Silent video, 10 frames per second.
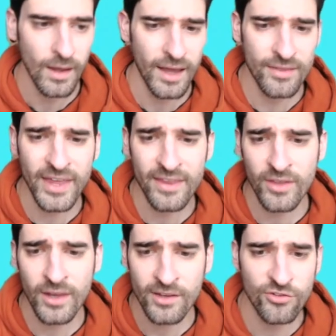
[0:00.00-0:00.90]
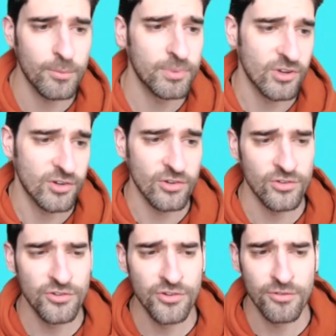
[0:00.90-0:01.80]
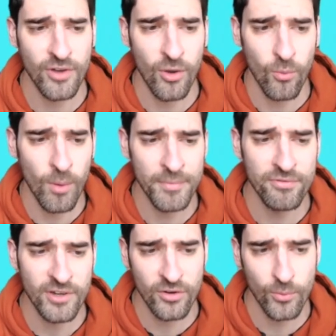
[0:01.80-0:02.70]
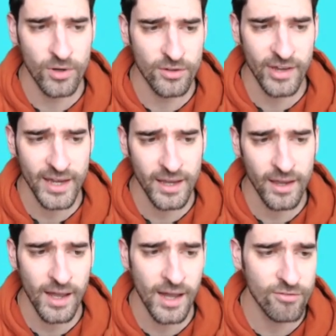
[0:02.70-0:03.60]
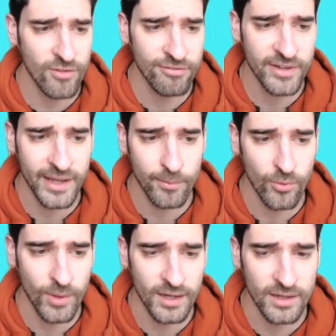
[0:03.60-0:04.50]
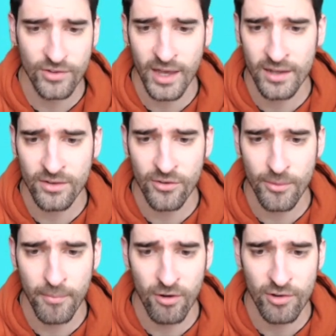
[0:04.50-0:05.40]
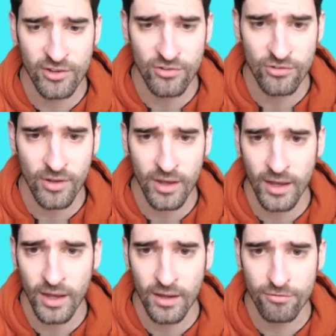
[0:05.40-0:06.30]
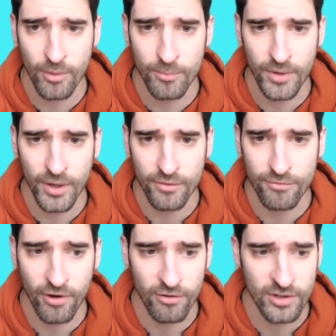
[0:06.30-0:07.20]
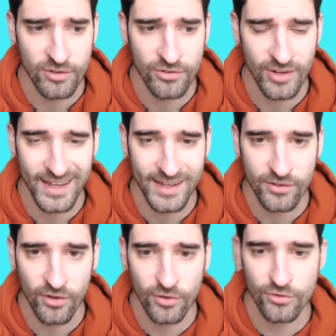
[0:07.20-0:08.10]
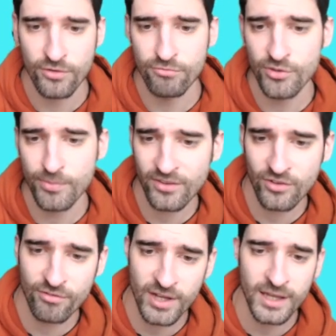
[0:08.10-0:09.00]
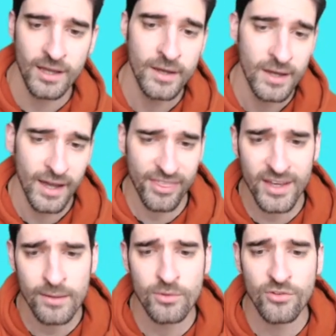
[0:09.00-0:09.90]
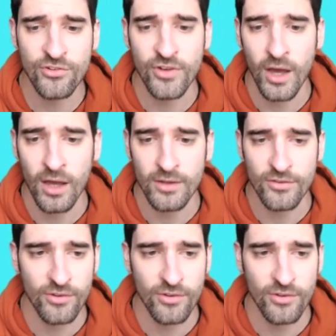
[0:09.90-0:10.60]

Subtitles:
And then the last two positions, you've got one midfielder, one attacker. I've gone for Gibbs White and Morris from Nottingham Forest and Luton, respectively. I think I would start.